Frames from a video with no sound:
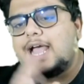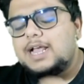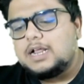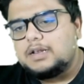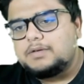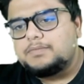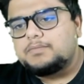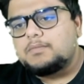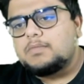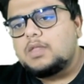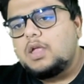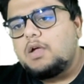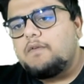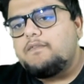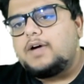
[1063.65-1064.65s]
angle.
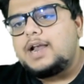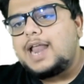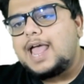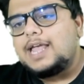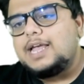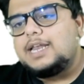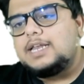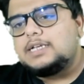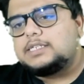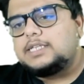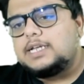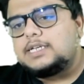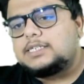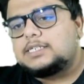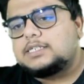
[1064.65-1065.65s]
One angle
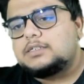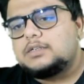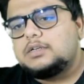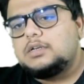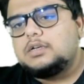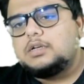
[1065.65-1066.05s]
is this,